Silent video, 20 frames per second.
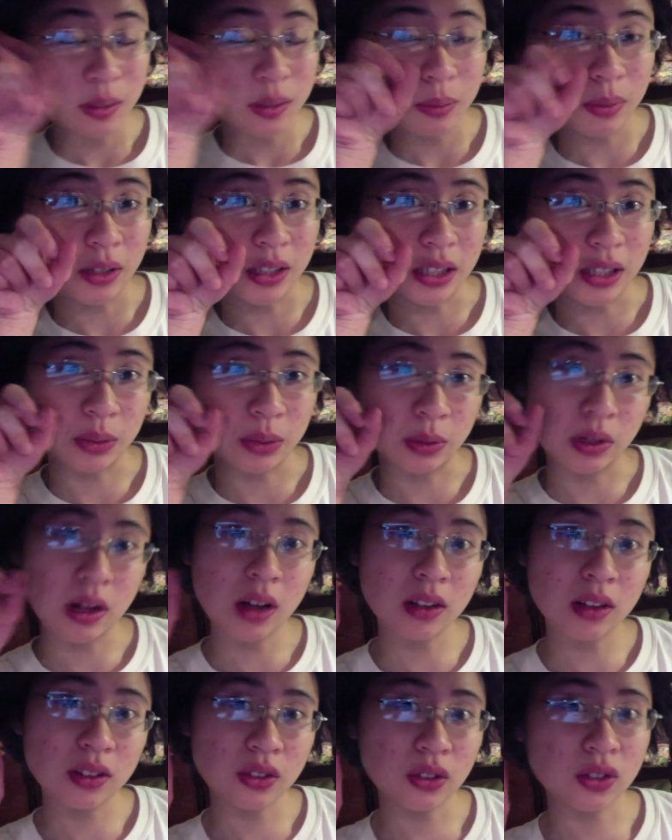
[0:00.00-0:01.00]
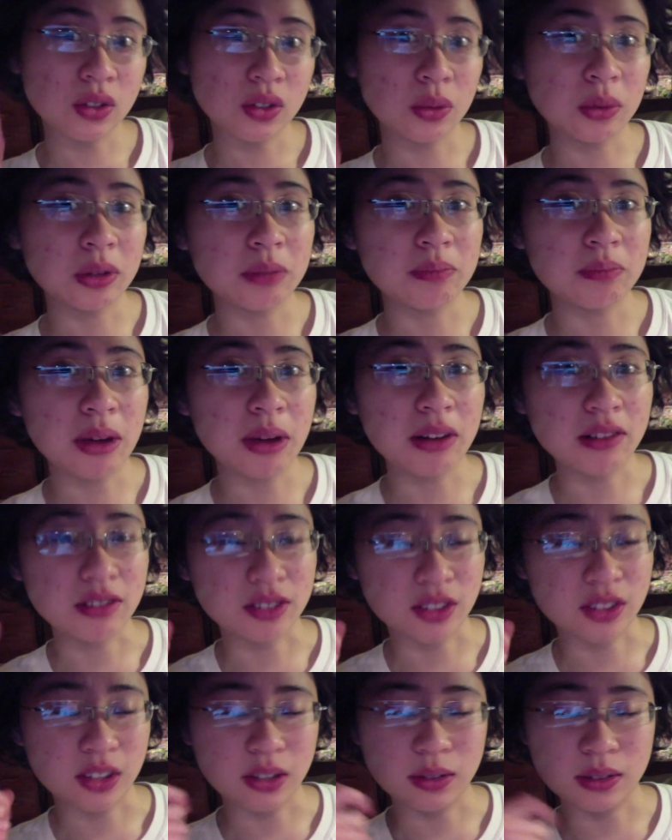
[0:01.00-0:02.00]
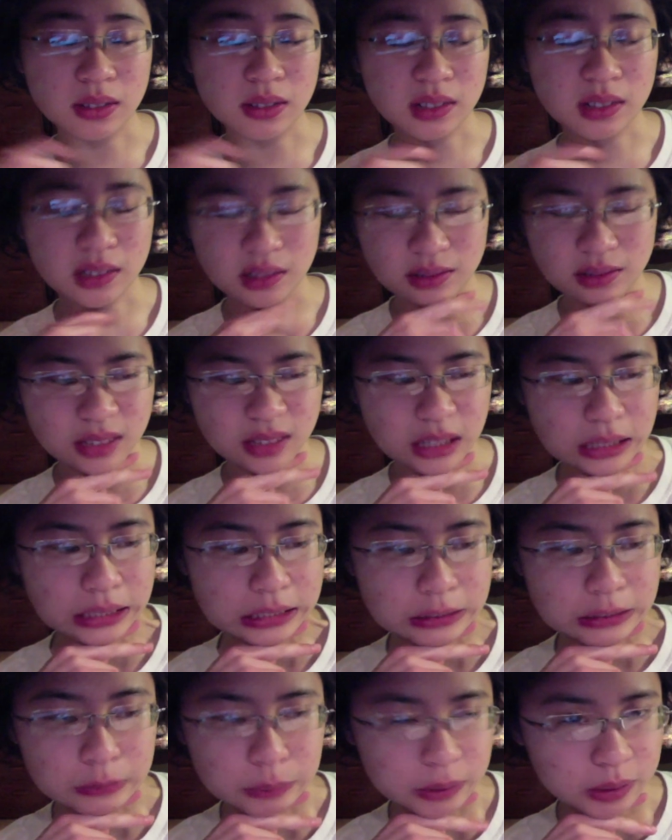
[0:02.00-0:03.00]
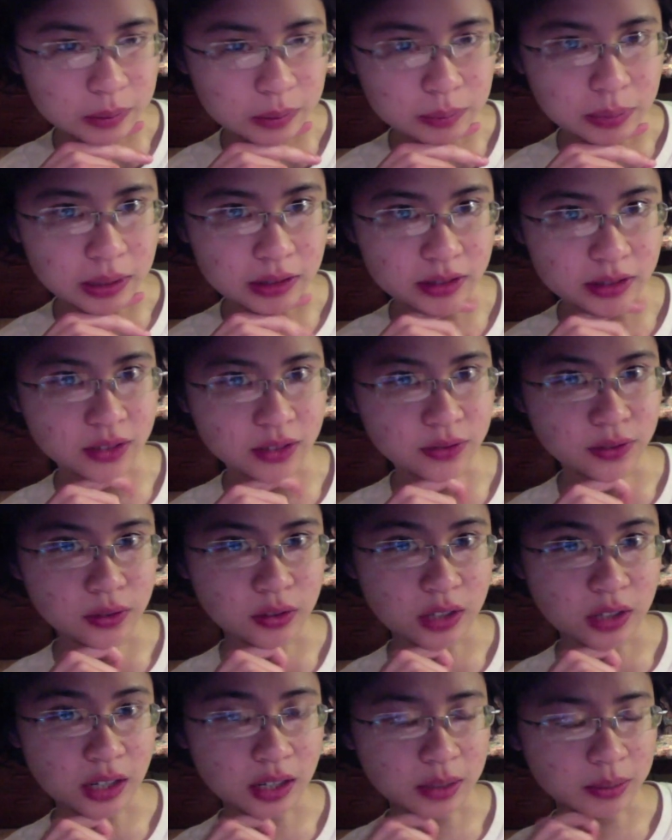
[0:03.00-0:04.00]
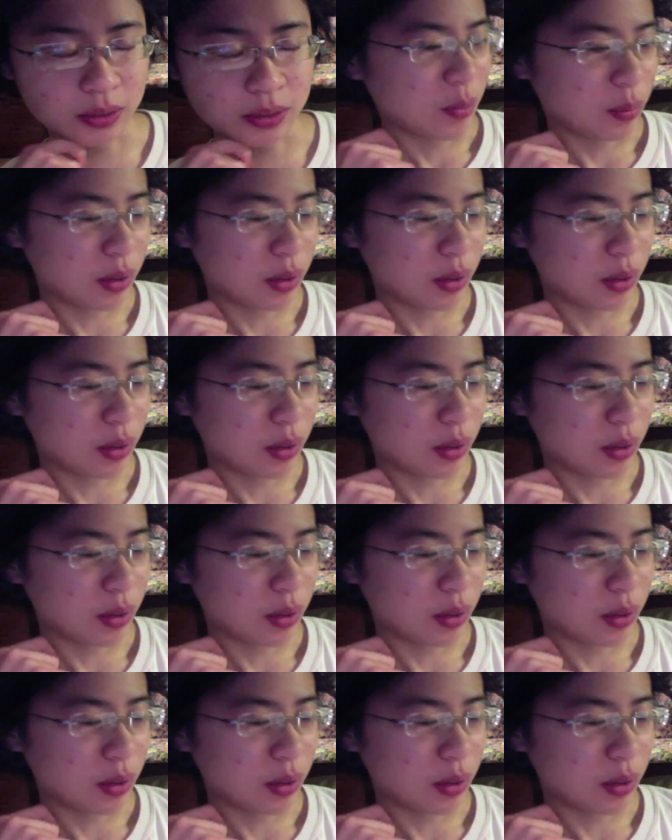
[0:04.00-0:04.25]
but he will also somewhat embarrass you, and, you know, I've been embarrassed a few times.